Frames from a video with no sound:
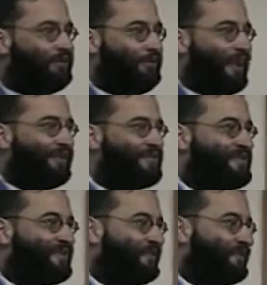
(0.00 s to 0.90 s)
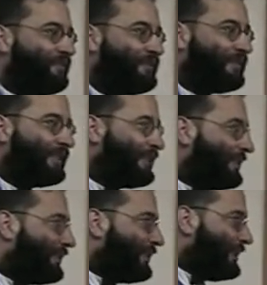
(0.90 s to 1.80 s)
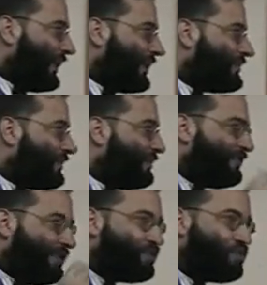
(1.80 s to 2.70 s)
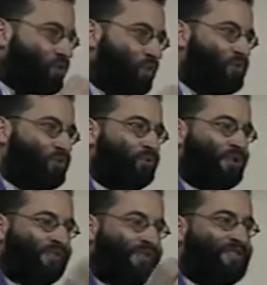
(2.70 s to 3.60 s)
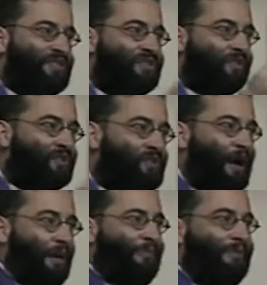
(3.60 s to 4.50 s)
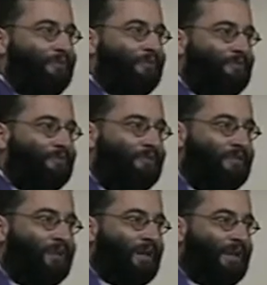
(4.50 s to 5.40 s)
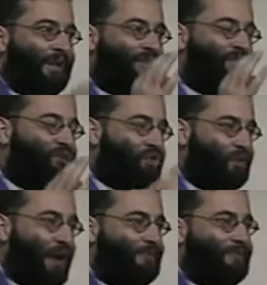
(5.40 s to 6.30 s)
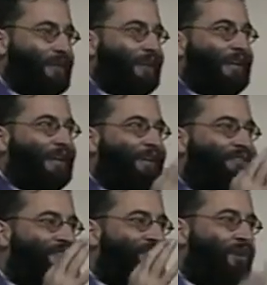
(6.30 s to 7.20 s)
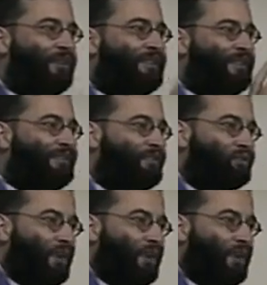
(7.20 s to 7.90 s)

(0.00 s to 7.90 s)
demise. And this shows you that this is a trap. It is a trap, it is not leading to